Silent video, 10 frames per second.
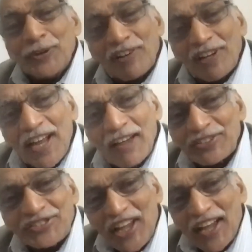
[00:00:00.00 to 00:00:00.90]
ever have
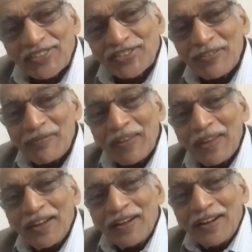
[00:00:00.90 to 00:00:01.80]
a chance
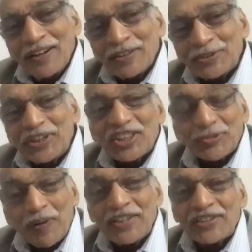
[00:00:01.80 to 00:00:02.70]
to
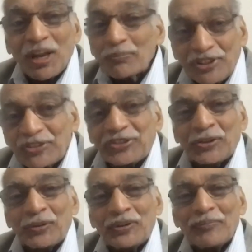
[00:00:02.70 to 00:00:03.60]
explain something
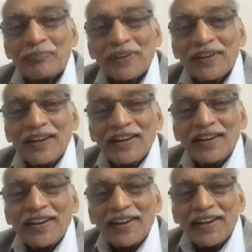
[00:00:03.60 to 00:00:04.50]
to
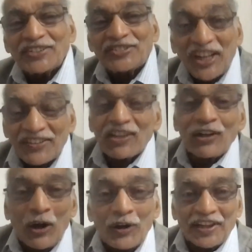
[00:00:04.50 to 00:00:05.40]
a general
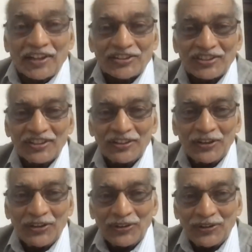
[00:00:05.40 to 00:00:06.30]
audience,
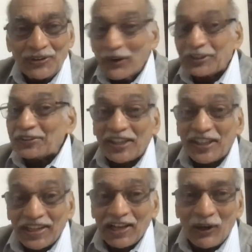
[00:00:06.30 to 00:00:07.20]
not a
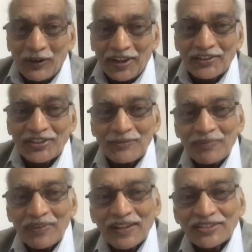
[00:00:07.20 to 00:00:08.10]
technical audience,
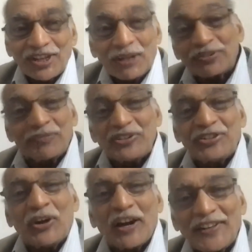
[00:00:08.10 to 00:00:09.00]
something which
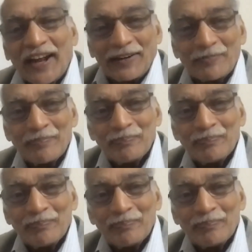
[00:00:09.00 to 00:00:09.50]
you had done?